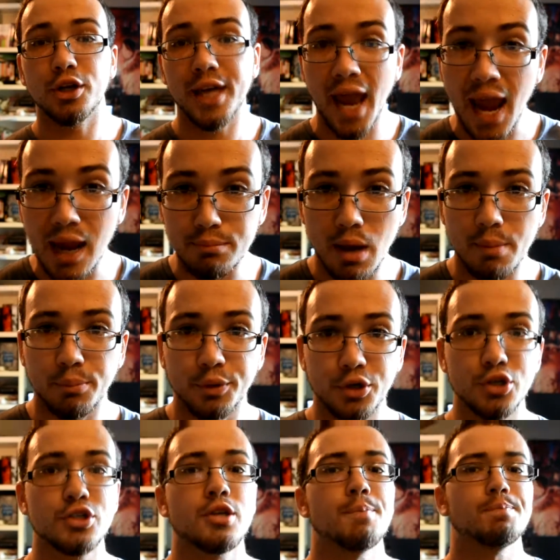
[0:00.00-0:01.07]
gang
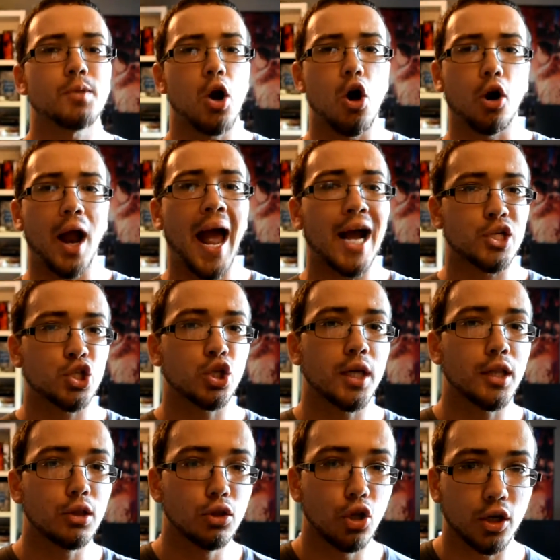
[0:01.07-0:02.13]
members are actually
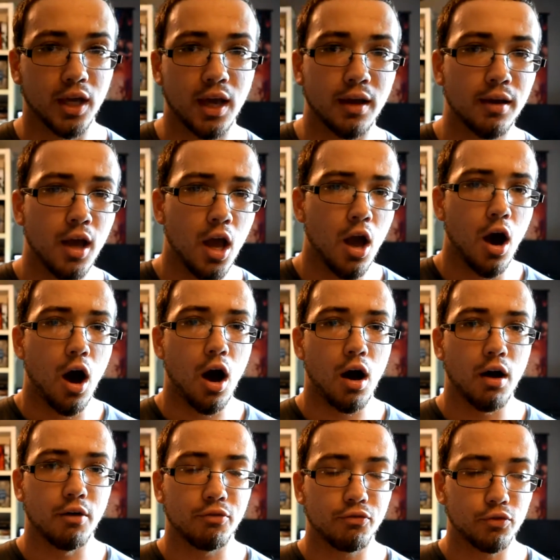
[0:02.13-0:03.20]
looking,
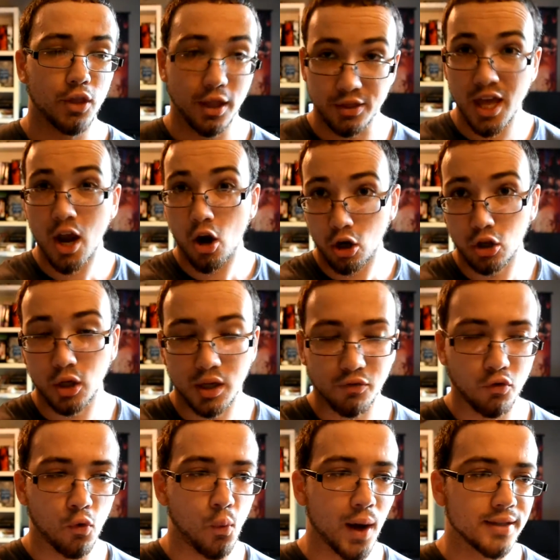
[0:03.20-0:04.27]
they are looking
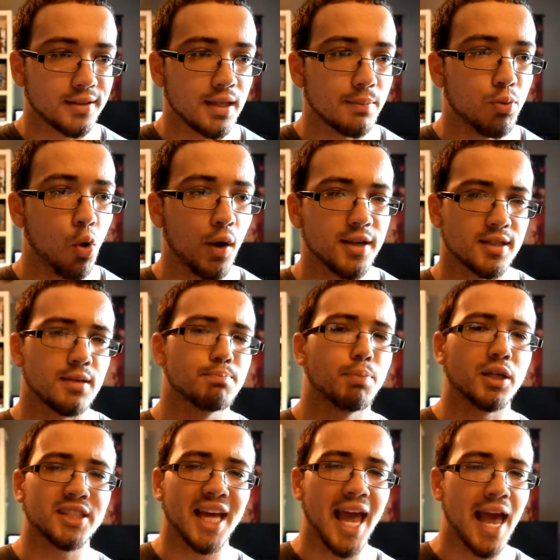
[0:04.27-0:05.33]
for White Tea Poison,
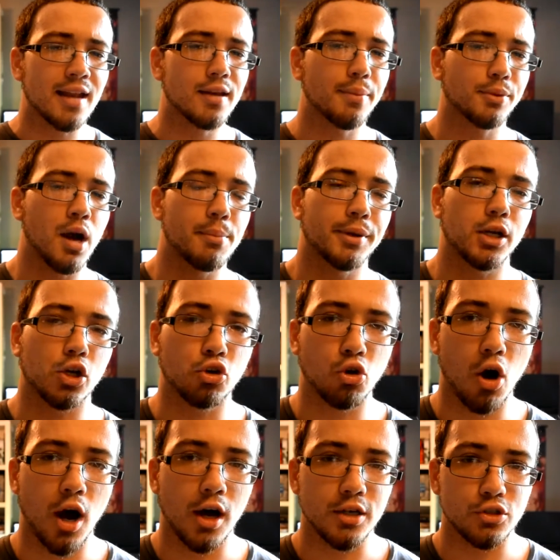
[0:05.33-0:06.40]
but they end up coming
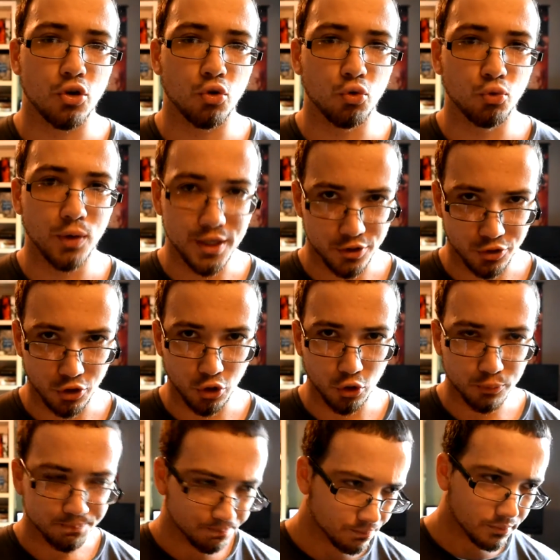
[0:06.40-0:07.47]
across
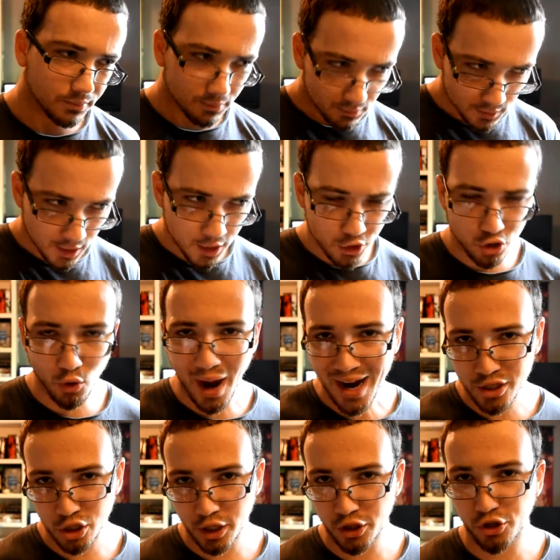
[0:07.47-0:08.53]
Ritsu. So
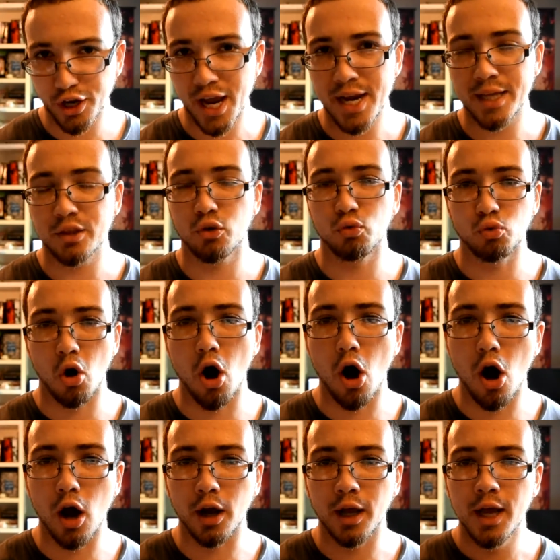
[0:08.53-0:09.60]
actually they're getting the
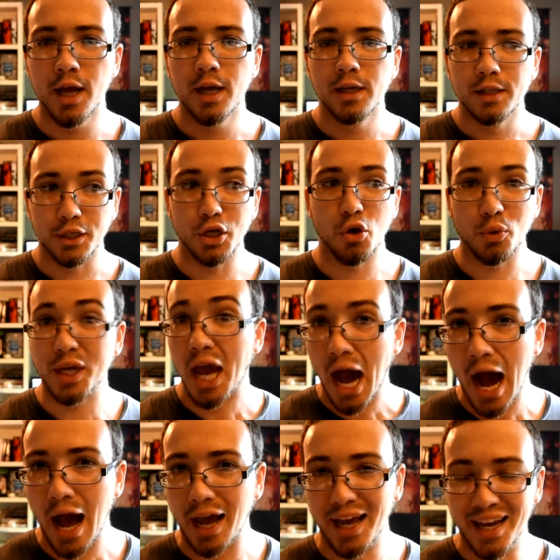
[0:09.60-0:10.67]
wrong, you know,
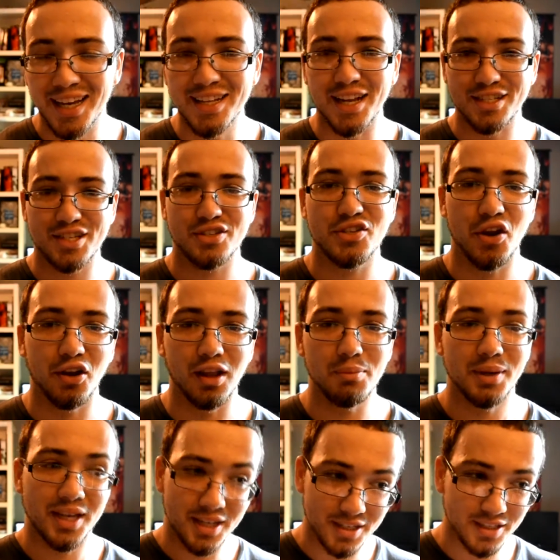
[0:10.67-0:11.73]
guy necessarily,
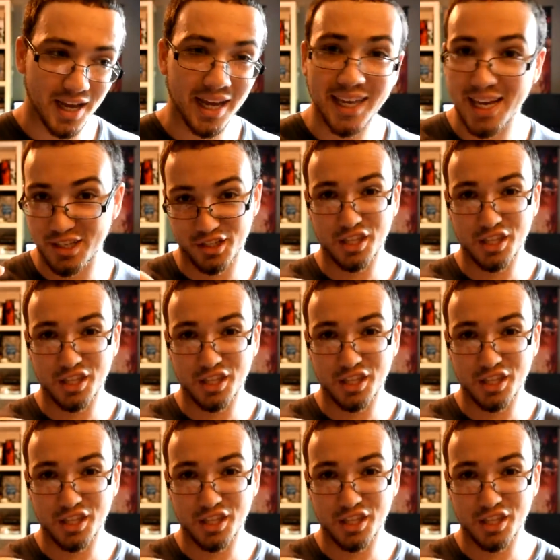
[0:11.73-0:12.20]
because I guess